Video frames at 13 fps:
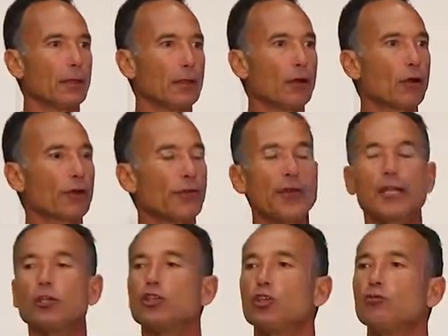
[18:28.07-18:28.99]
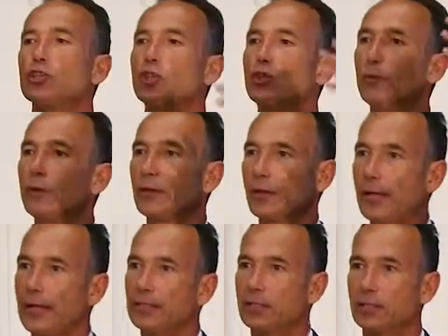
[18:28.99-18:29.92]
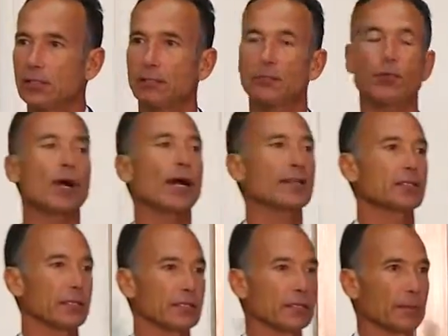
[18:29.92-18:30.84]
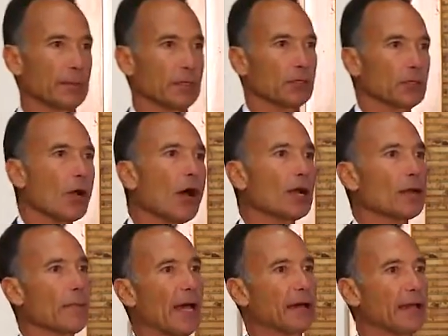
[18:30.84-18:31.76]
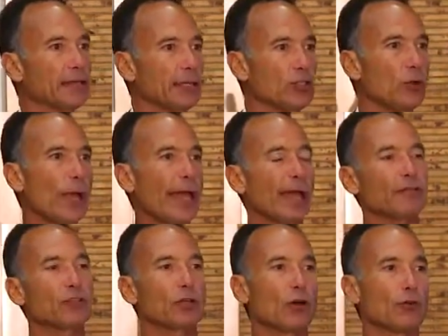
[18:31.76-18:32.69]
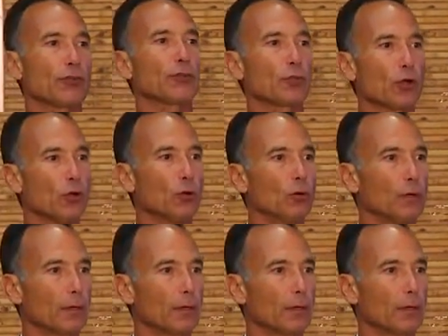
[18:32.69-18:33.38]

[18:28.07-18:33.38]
There are things you do in the licensing process, I'm going to talk about it, that you have to go through.